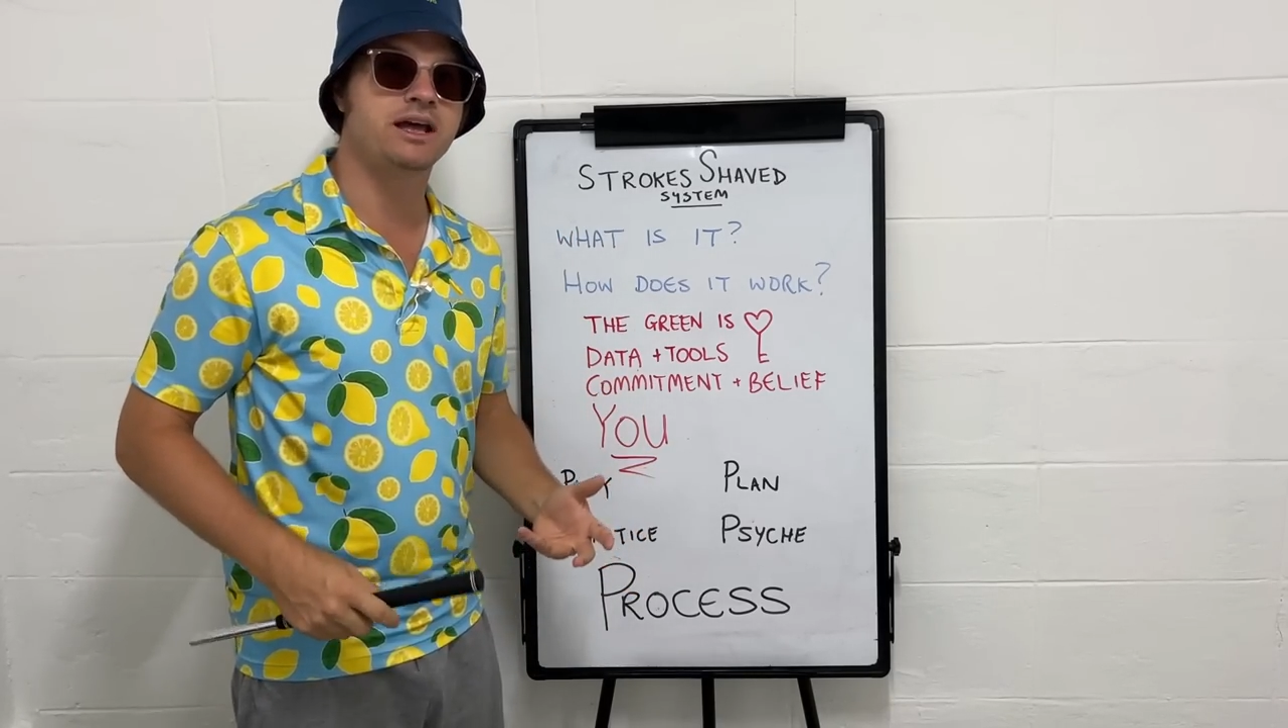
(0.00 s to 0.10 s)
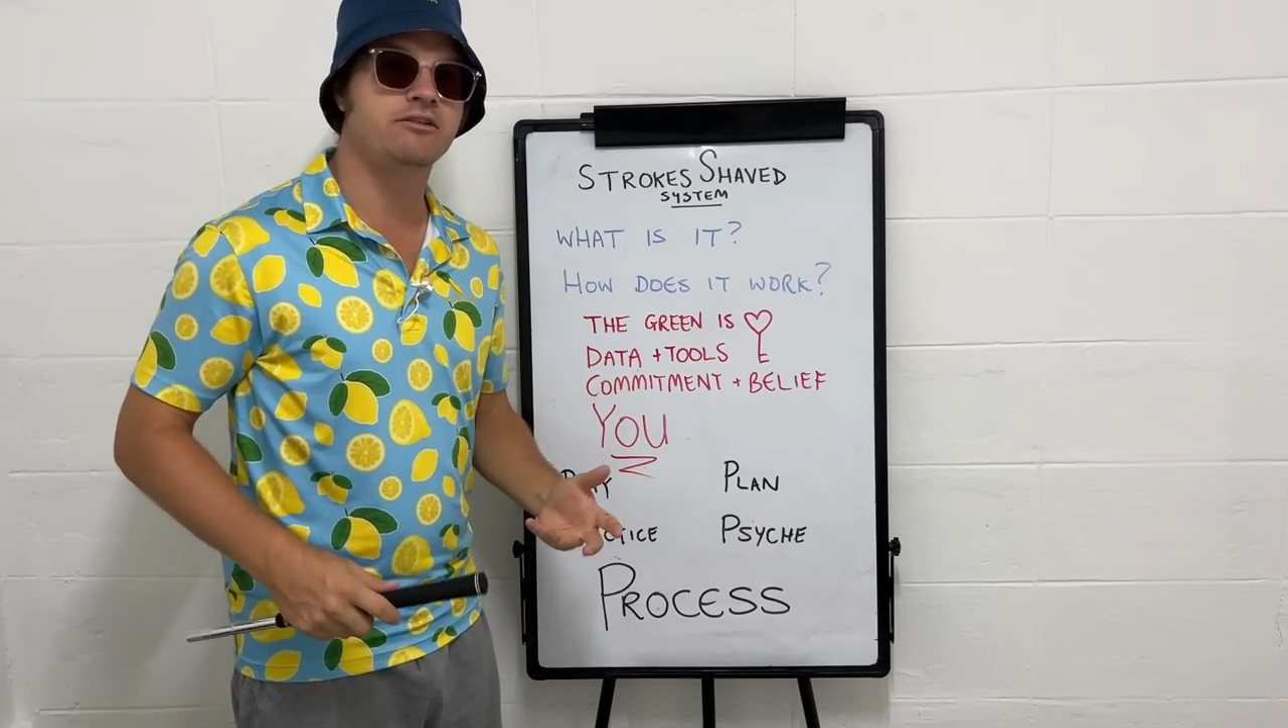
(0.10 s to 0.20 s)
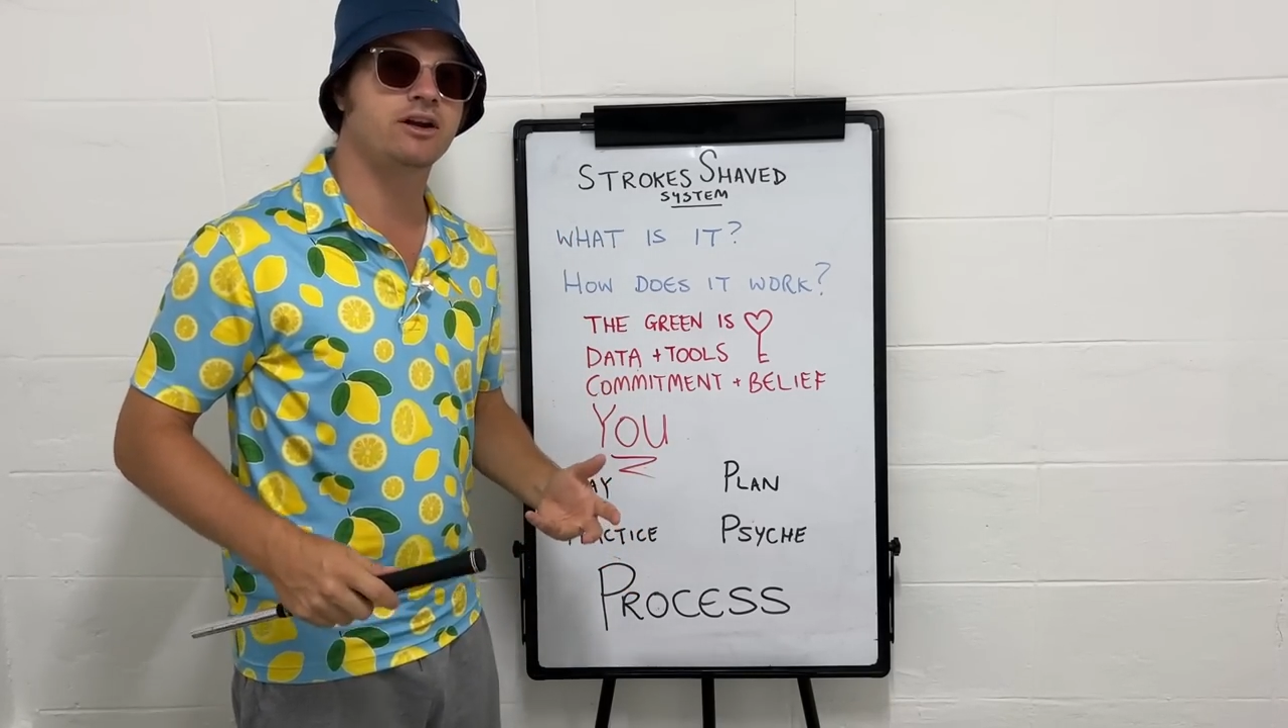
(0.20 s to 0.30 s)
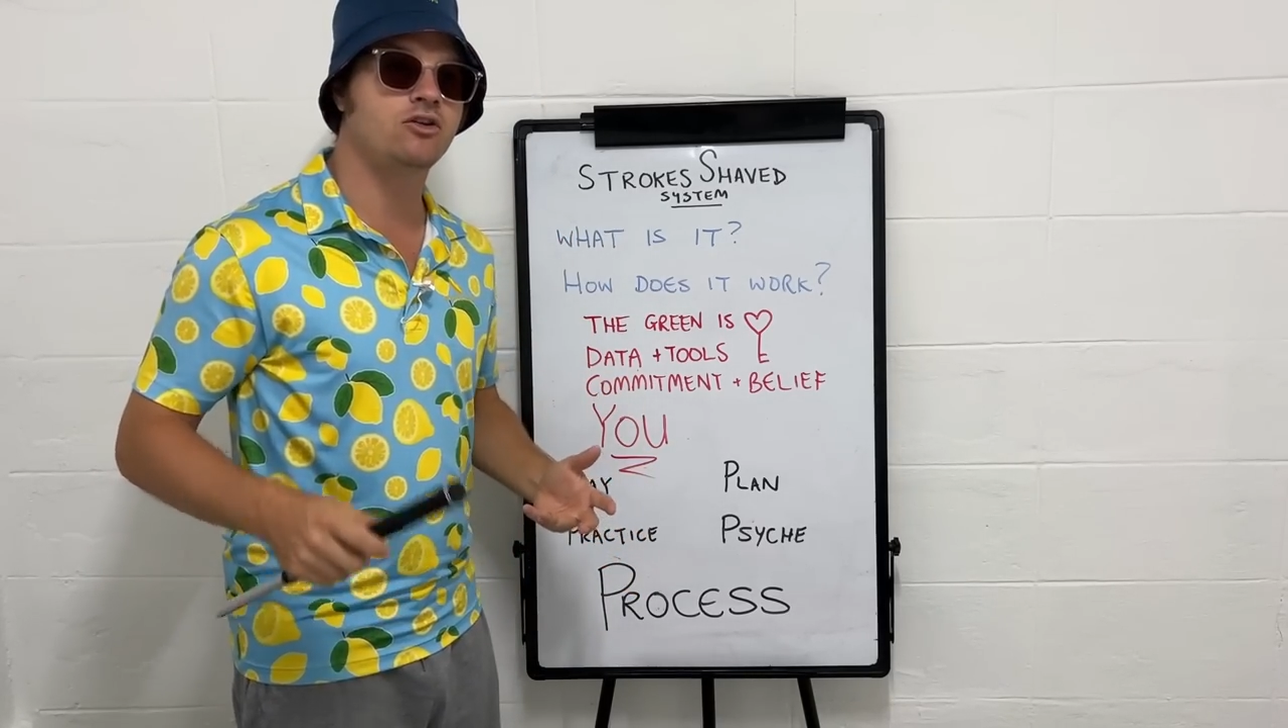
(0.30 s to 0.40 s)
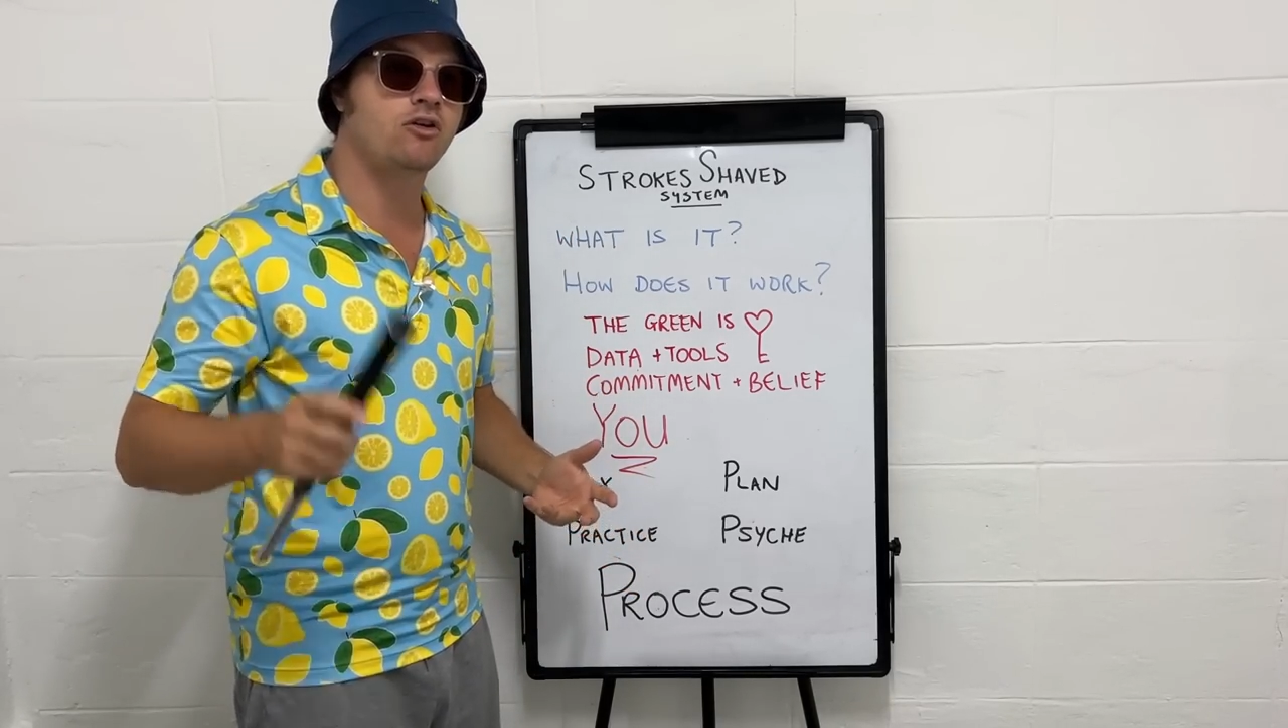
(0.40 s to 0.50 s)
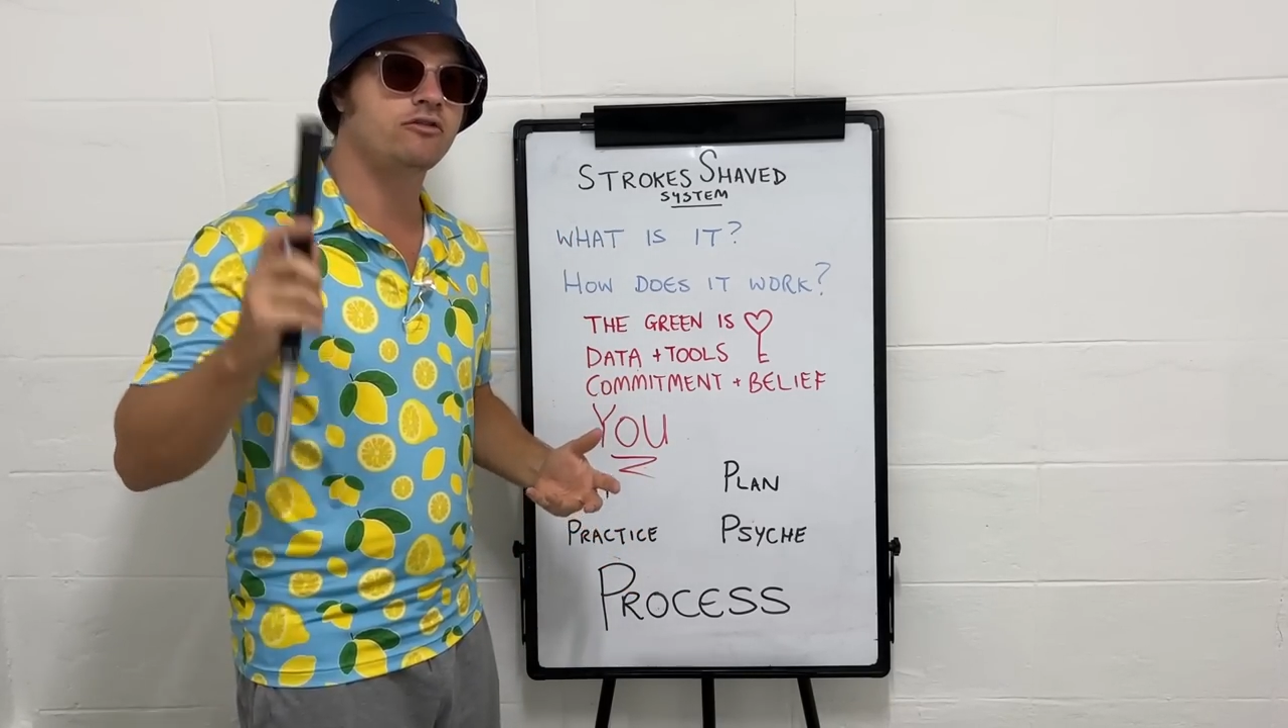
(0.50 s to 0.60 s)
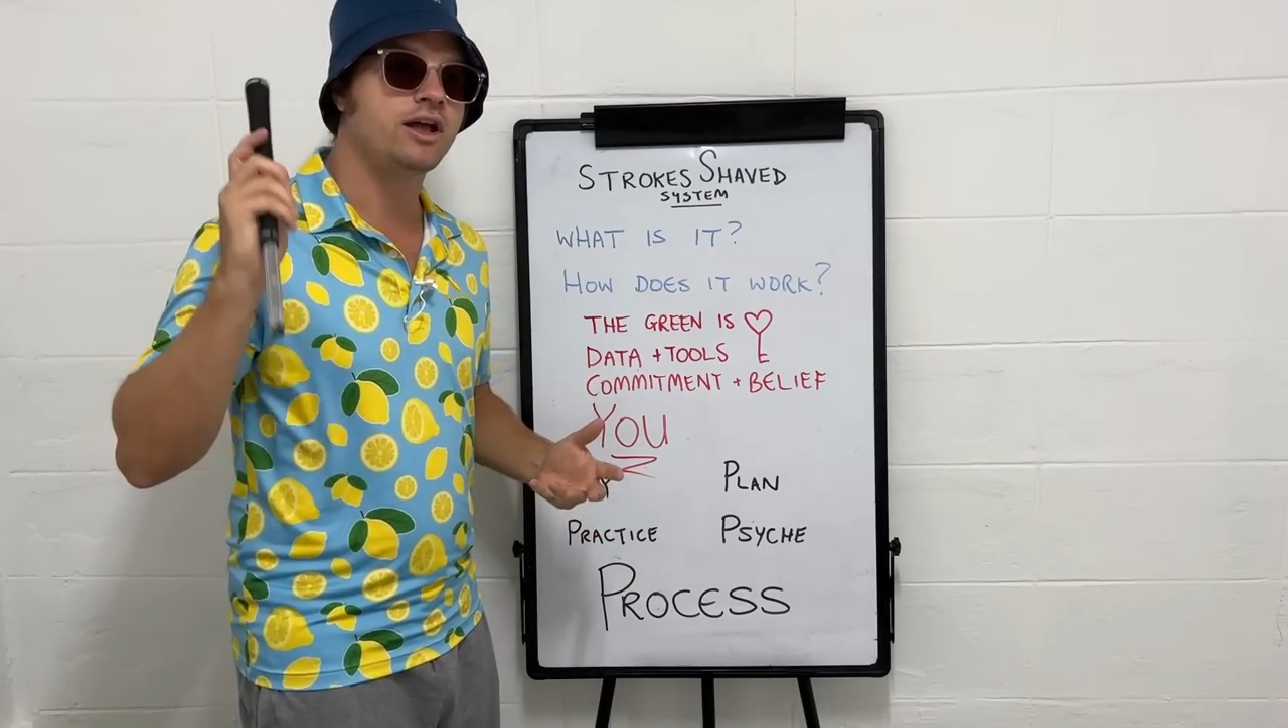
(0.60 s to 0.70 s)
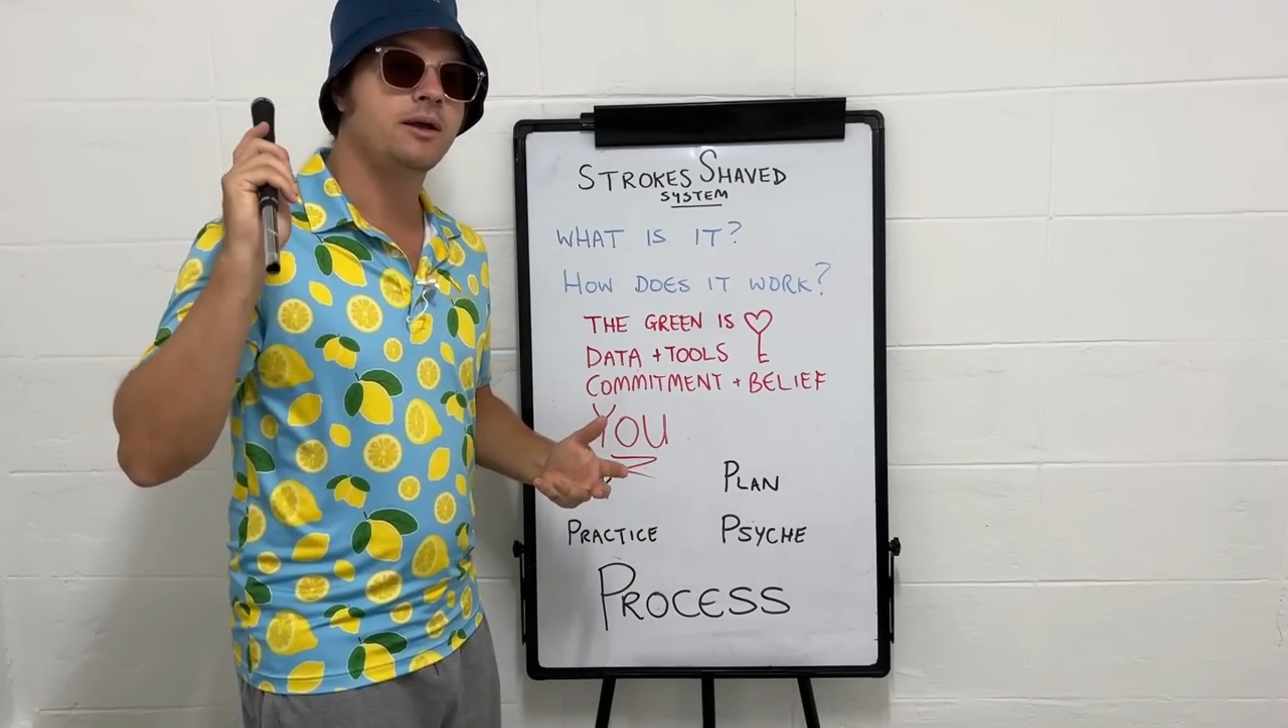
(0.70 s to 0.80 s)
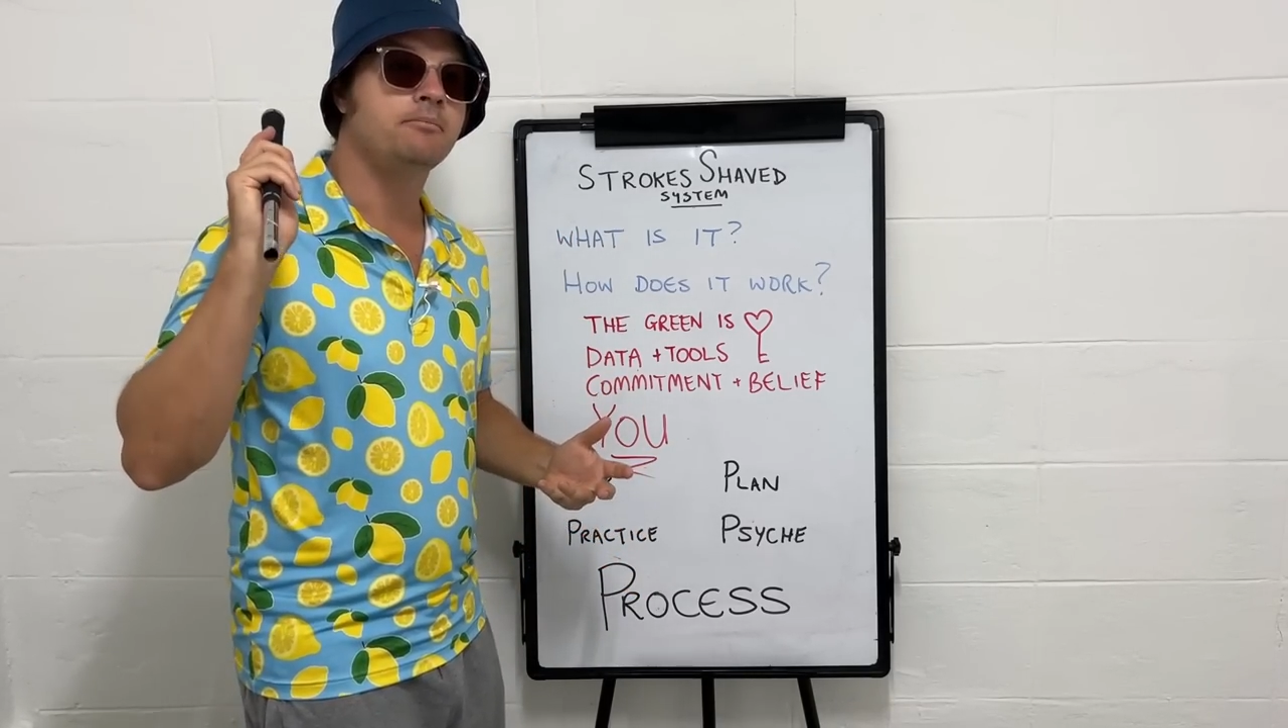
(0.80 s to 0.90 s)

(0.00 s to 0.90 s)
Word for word: better at golf